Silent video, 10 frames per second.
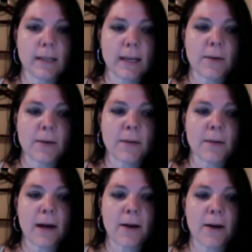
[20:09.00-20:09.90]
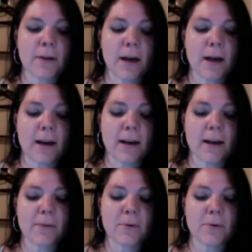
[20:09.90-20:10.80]
And what
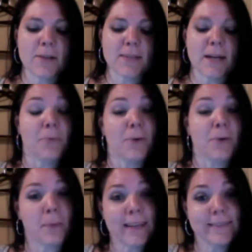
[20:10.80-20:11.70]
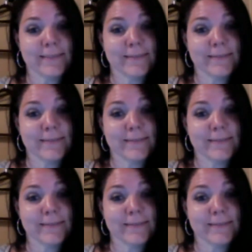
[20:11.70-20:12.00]
about who else was that? Romy?